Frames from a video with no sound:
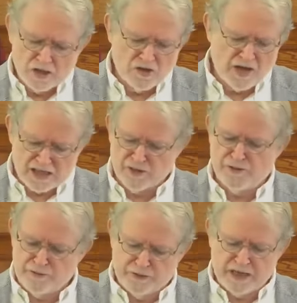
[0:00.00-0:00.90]
So that's
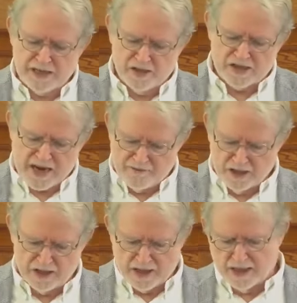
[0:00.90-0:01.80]

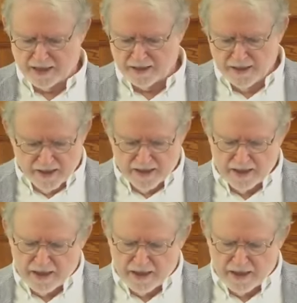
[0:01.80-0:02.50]
1517.